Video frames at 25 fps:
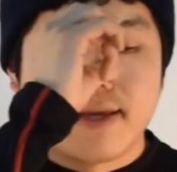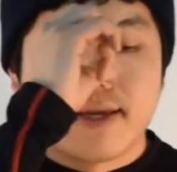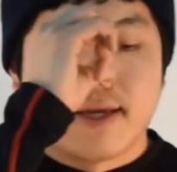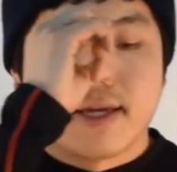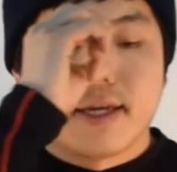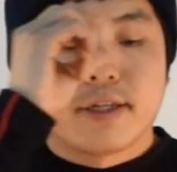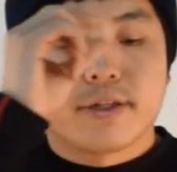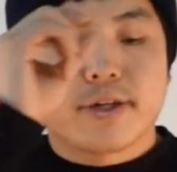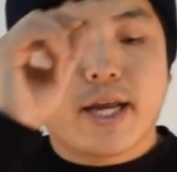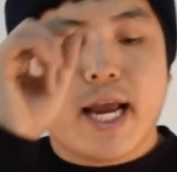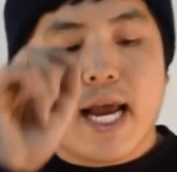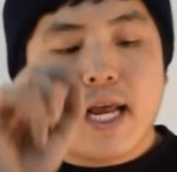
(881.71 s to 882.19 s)

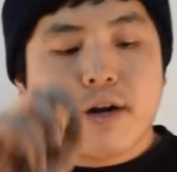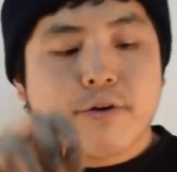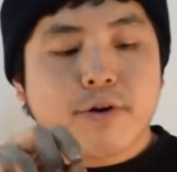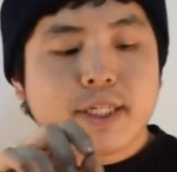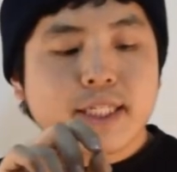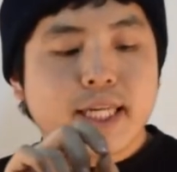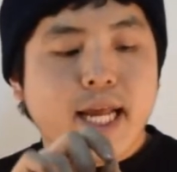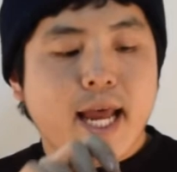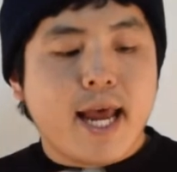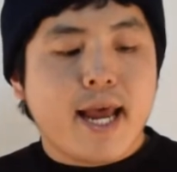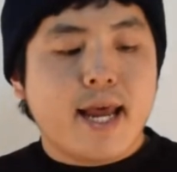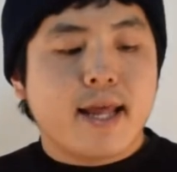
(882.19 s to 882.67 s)
So address
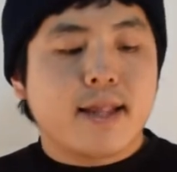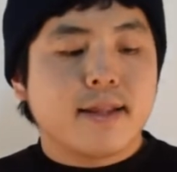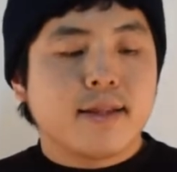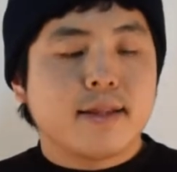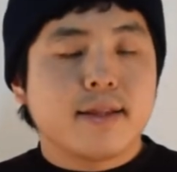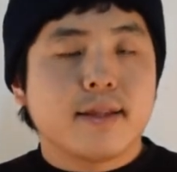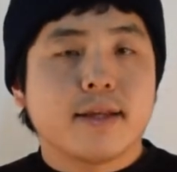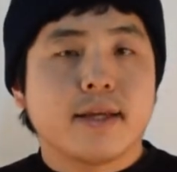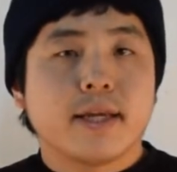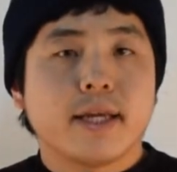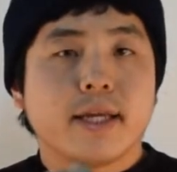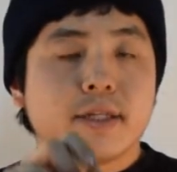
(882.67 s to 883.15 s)

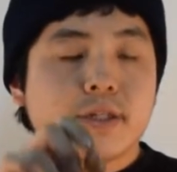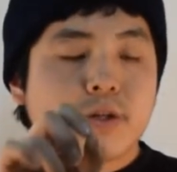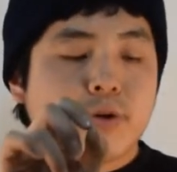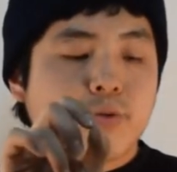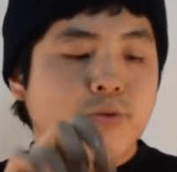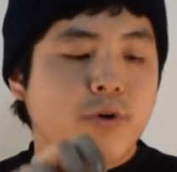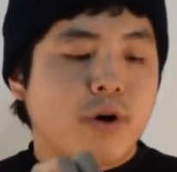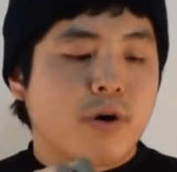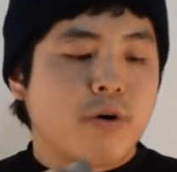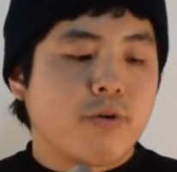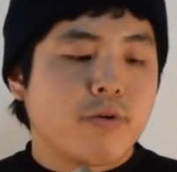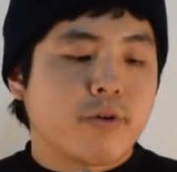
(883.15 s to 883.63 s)
N is a
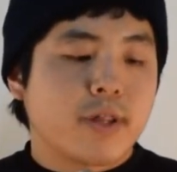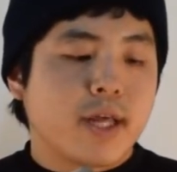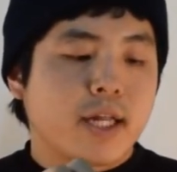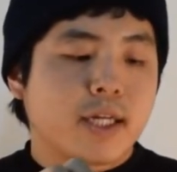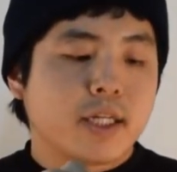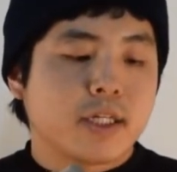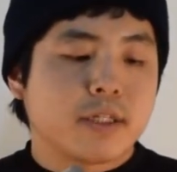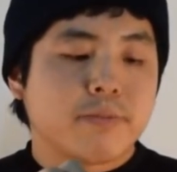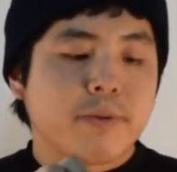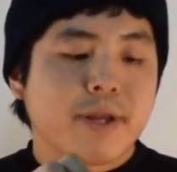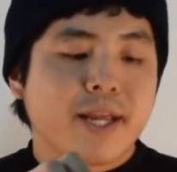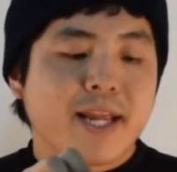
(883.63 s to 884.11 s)
row that
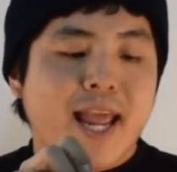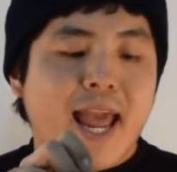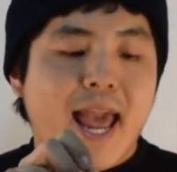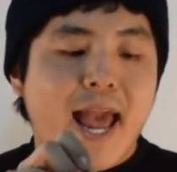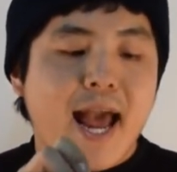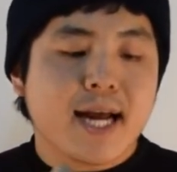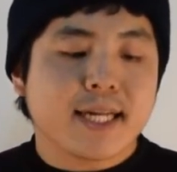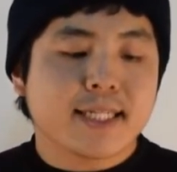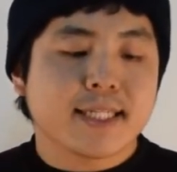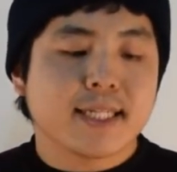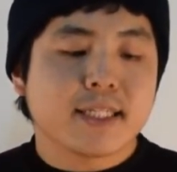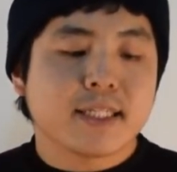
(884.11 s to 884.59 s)
is being
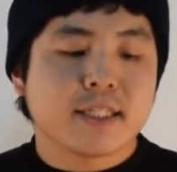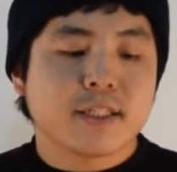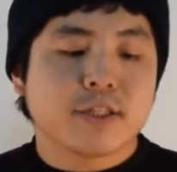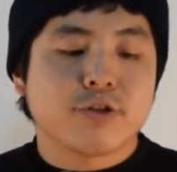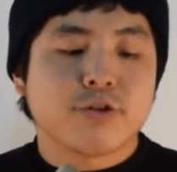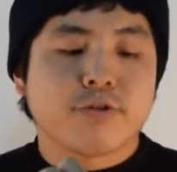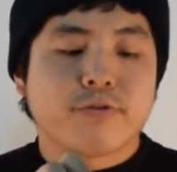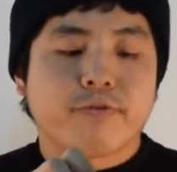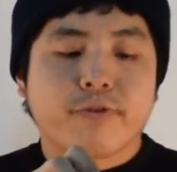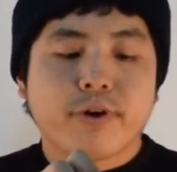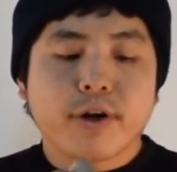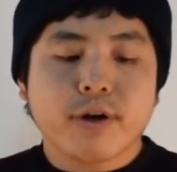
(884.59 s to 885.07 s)
accessed too
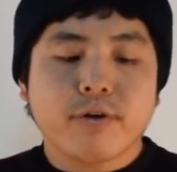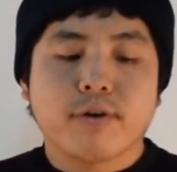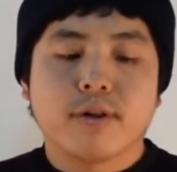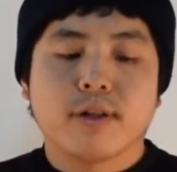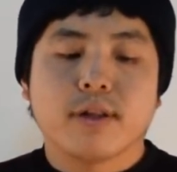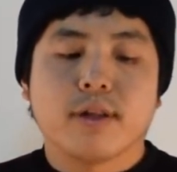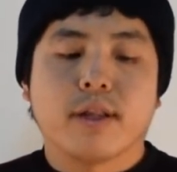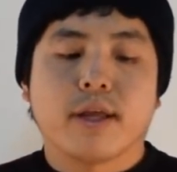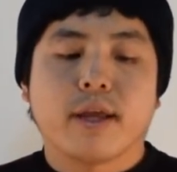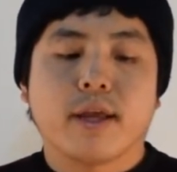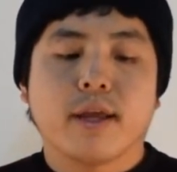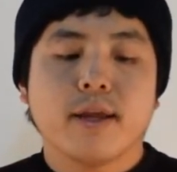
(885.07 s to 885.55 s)

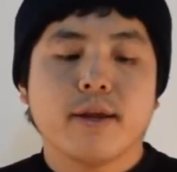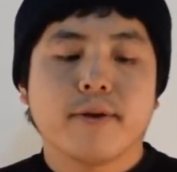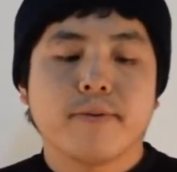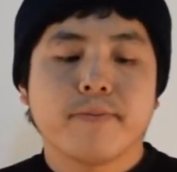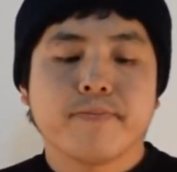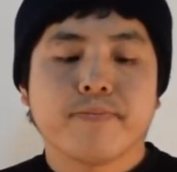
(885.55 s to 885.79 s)
frequently.